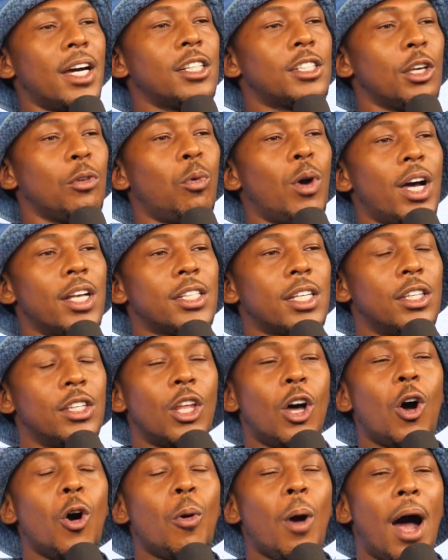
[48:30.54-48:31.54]
Because it wasn't.
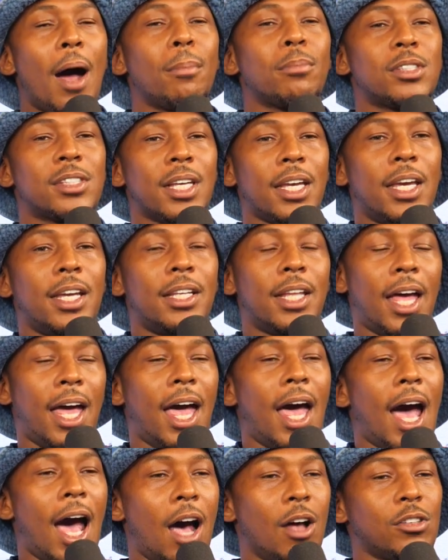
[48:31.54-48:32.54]
No, I'm saying
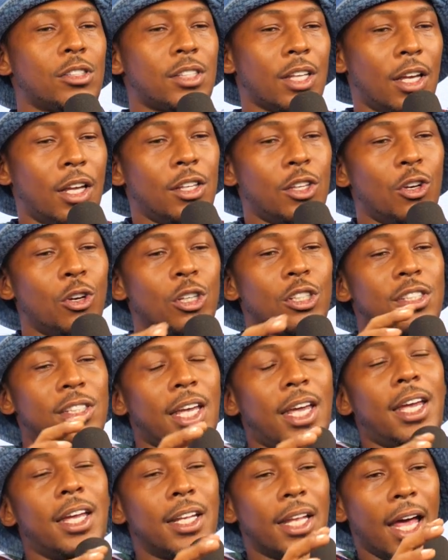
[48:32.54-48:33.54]
that. You're
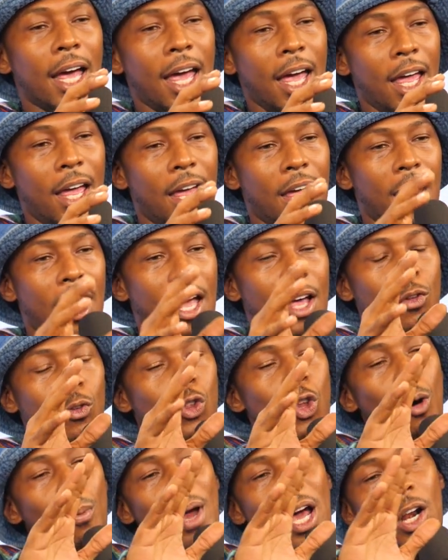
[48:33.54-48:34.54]
saying that
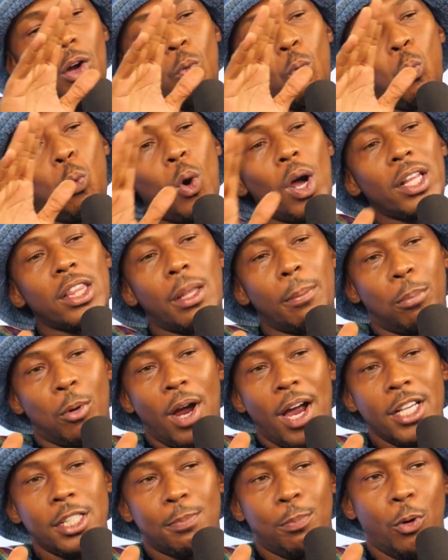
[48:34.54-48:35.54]
no matter what the
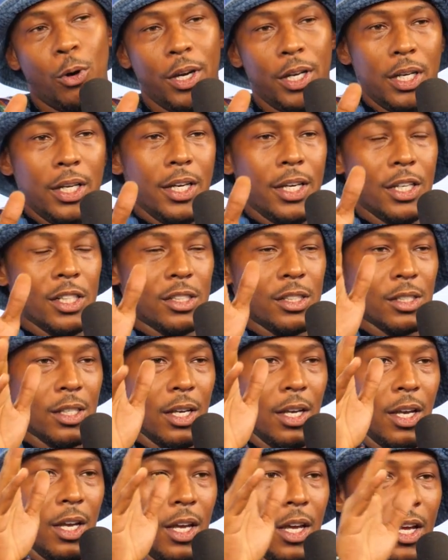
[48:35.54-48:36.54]
price point is,
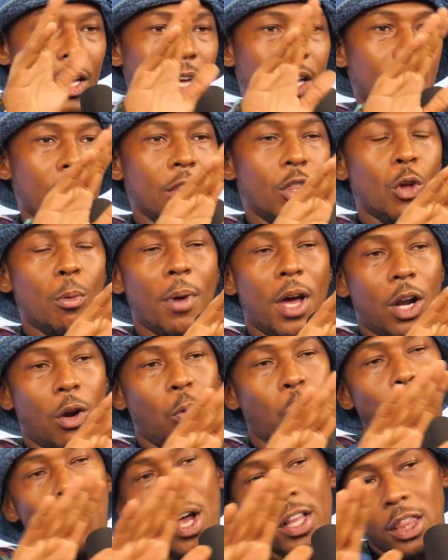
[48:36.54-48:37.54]
no matter
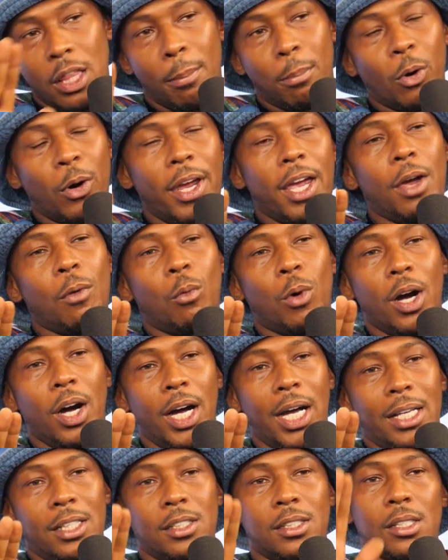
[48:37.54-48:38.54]
what the brand
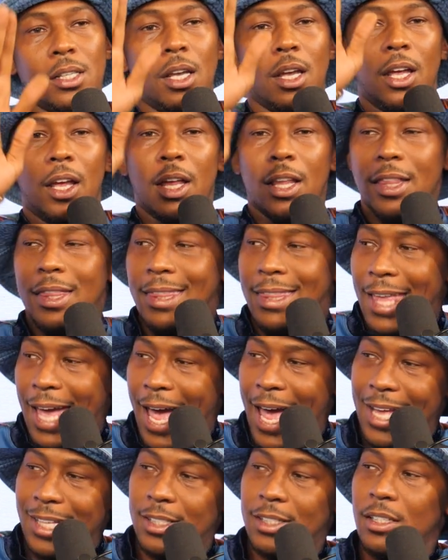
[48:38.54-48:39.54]
was,
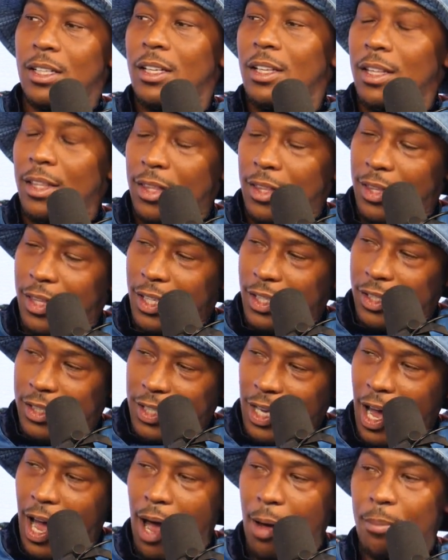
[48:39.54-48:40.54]
that's the
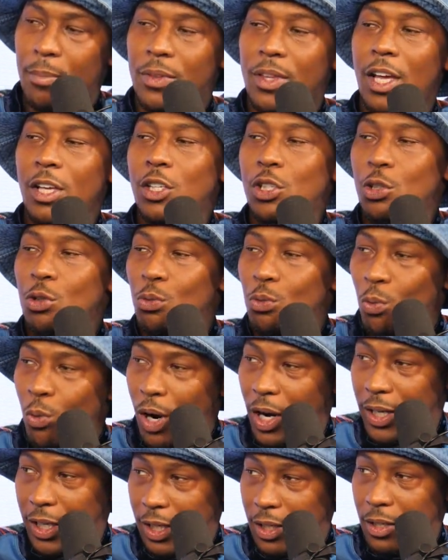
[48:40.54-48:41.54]
top that you
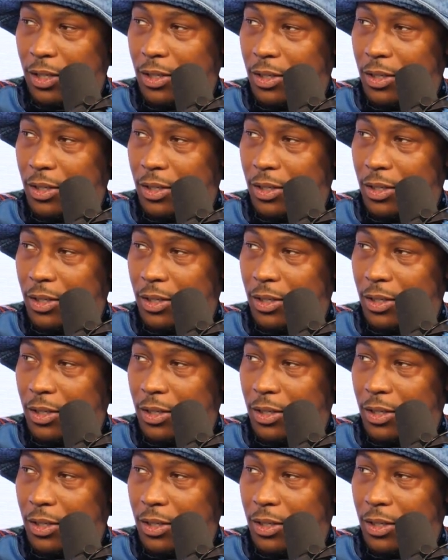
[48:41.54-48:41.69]
wanted.